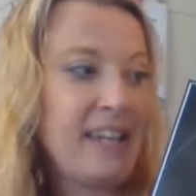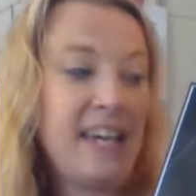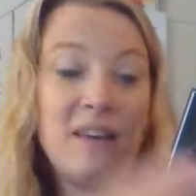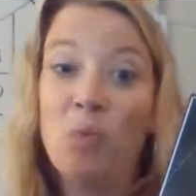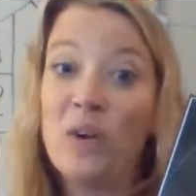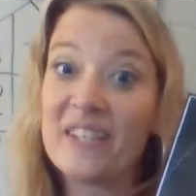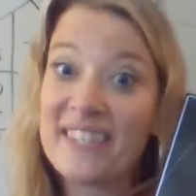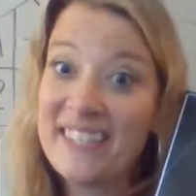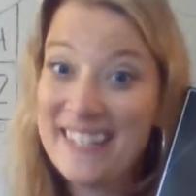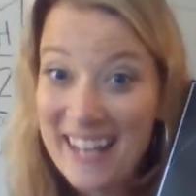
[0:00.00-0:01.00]
And
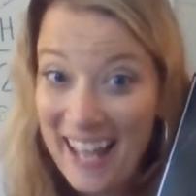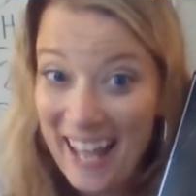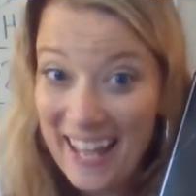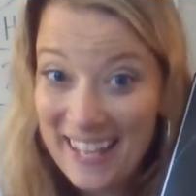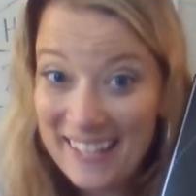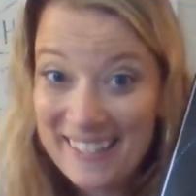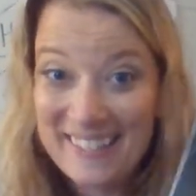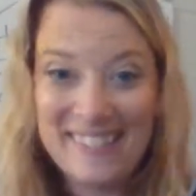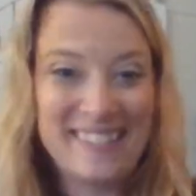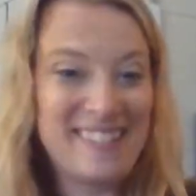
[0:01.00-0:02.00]
what's
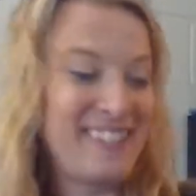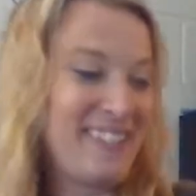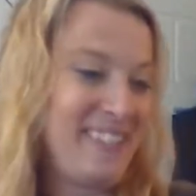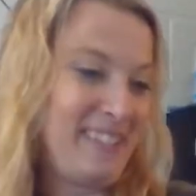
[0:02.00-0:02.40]
next?